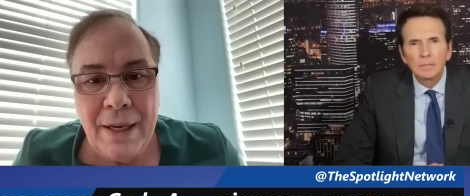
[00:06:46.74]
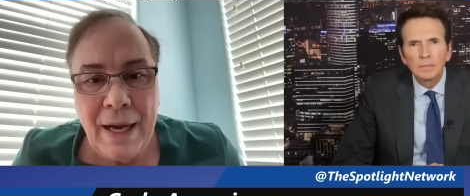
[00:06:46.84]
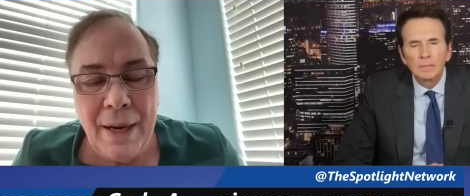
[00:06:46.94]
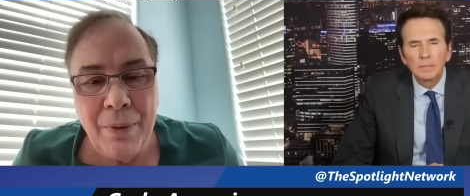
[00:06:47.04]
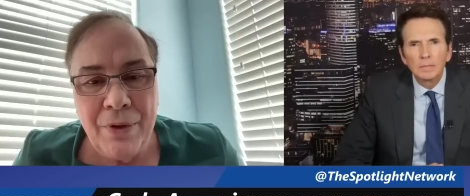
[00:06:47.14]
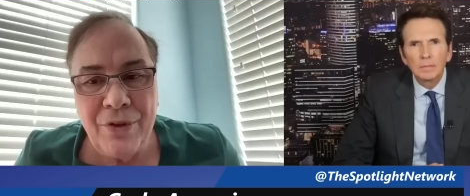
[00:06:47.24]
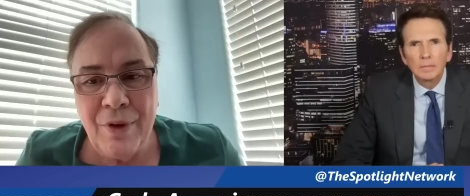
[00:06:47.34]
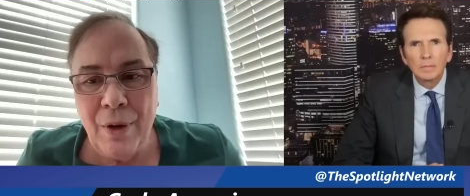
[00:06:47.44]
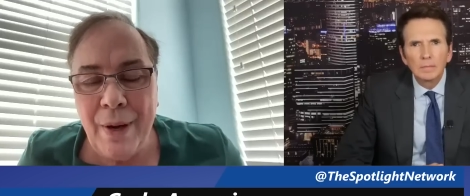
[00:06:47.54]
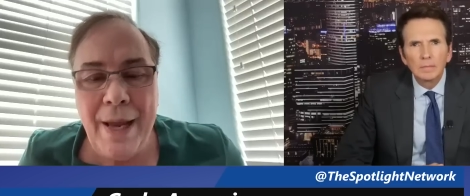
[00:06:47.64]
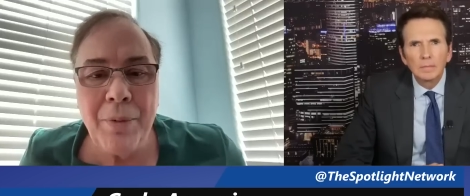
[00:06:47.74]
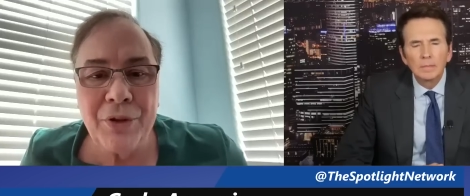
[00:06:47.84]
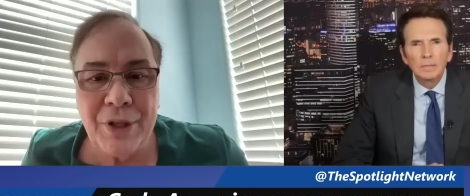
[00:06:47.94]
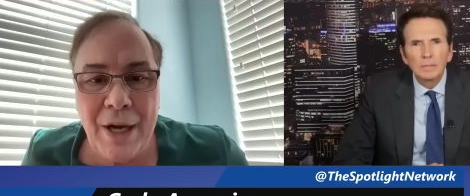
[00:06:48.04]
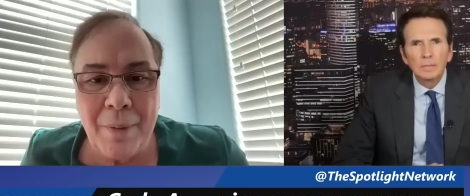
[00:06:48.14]
Speaker 1: I was, you know, able
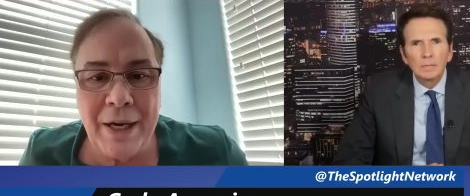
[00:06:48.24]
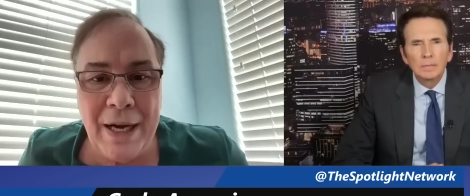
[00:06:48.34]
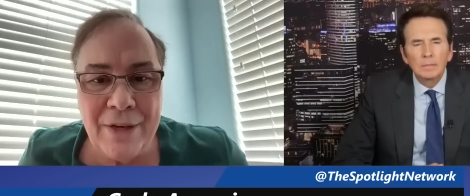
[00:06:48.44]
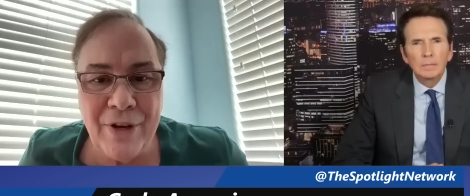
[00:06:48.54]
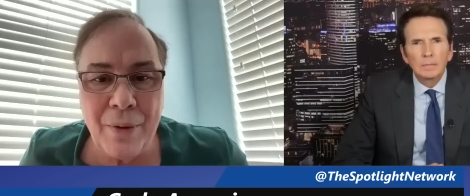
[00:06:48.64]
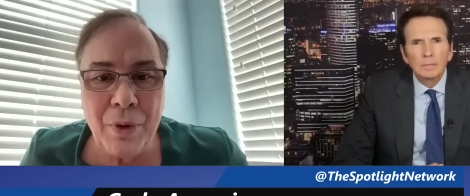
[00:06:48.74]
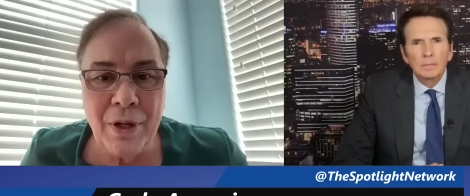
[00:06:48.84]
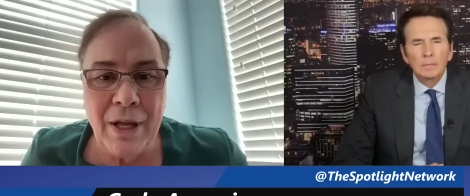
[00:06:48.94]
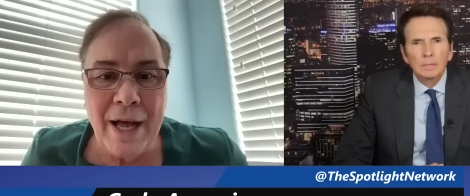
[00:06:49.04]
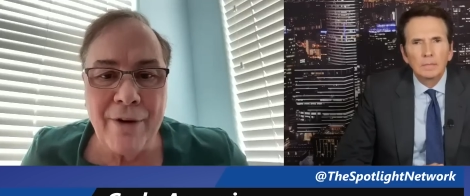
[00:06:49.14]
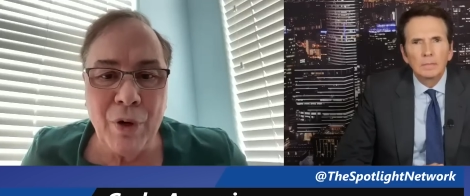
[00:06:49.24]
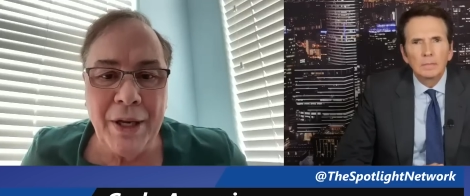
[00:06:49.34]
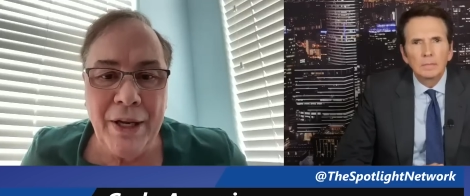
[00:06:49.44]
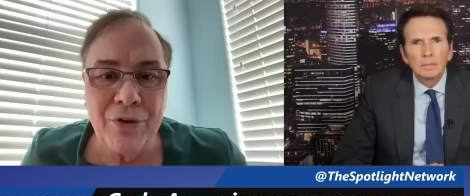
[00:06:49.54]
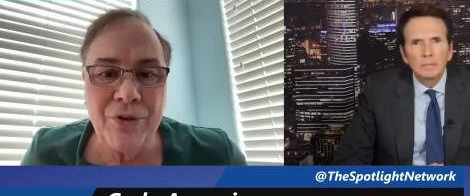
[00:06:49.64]
to come in contact with a lot of
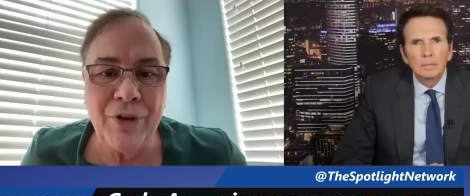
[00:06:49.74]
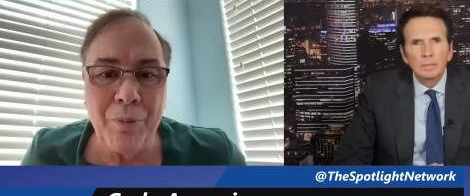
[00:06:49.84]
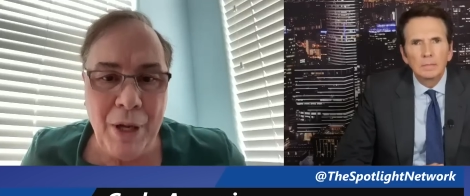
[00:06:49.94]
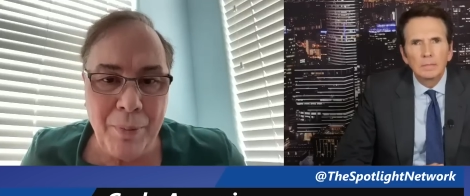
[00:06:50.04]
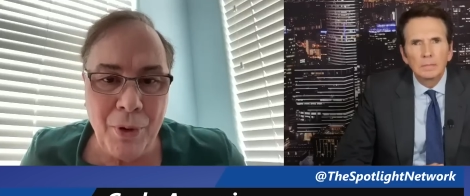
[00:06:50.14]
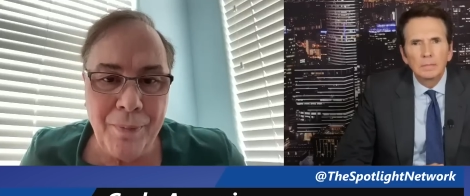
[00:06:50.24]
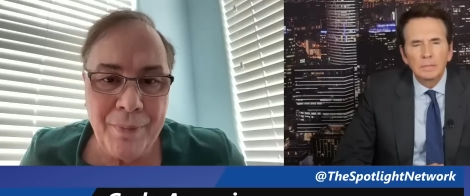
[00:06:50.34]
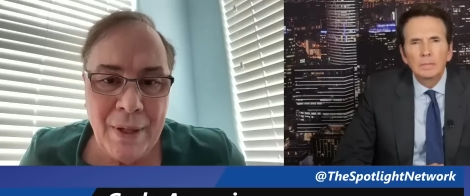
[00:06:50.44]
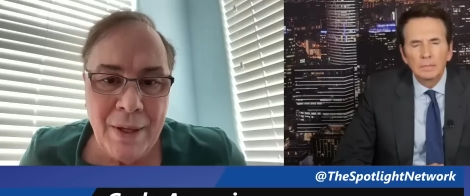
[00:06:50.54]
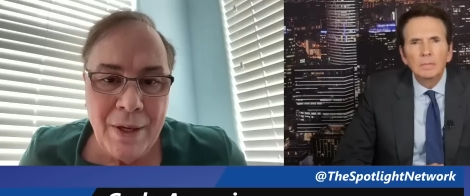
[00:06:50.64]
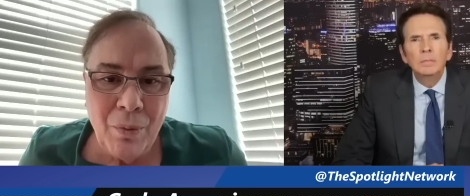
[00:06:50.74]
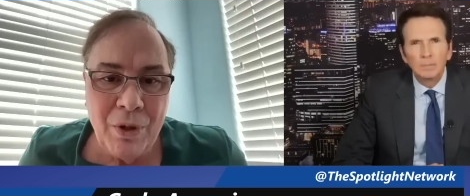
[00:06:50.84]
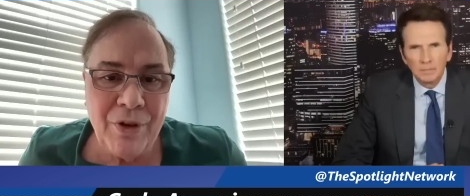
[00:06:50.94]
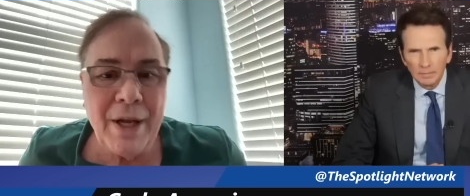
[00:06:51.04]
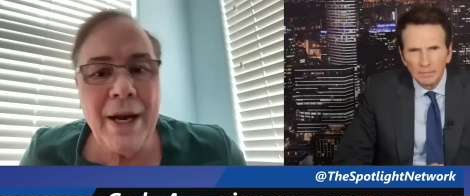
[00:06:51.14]
really interesting people,
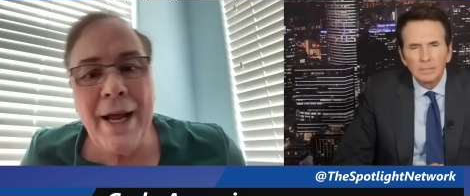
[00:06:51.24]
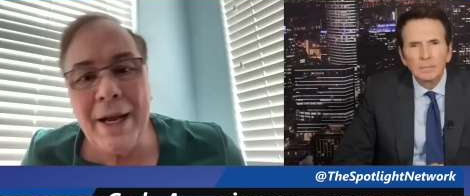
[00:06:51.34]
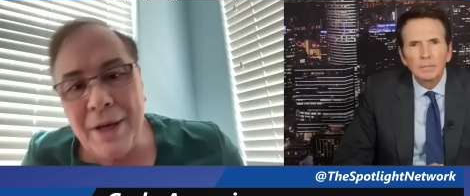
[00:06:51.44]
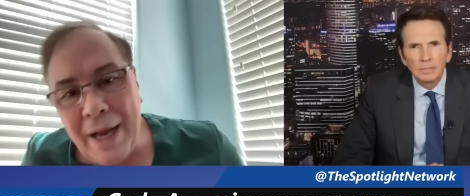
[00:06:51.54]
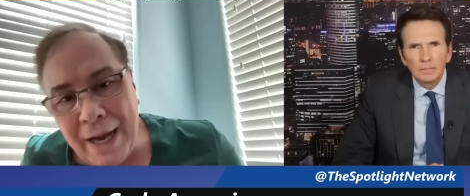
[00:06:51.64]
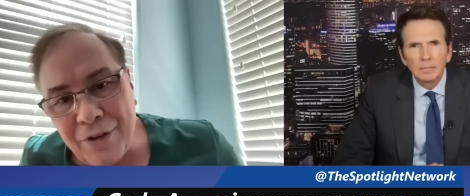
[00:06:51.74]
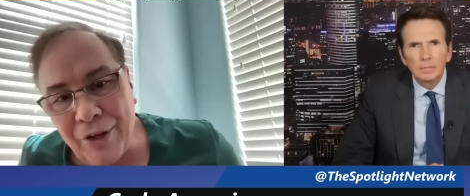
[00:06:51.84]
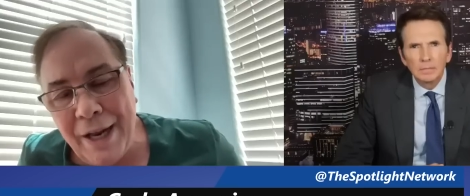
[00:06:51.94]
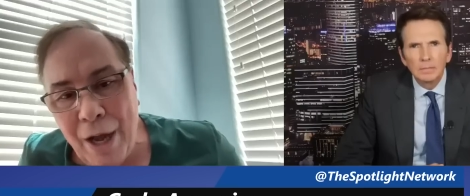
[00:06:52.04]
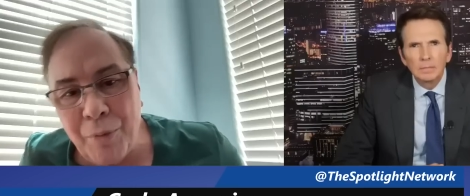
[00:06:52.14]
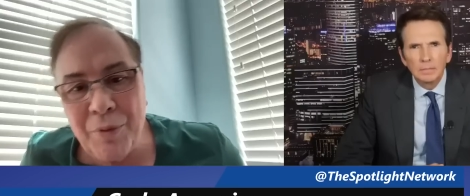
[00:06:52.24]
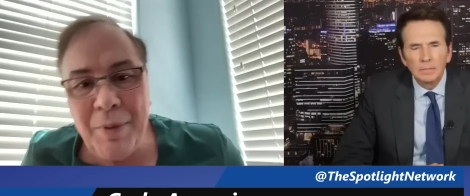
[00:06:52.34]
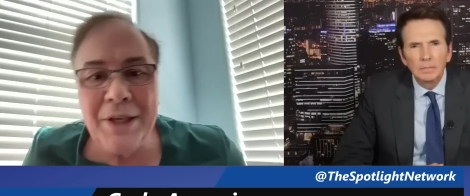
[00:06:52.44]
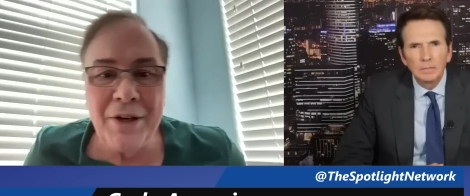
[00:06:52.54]
which then actually helped me to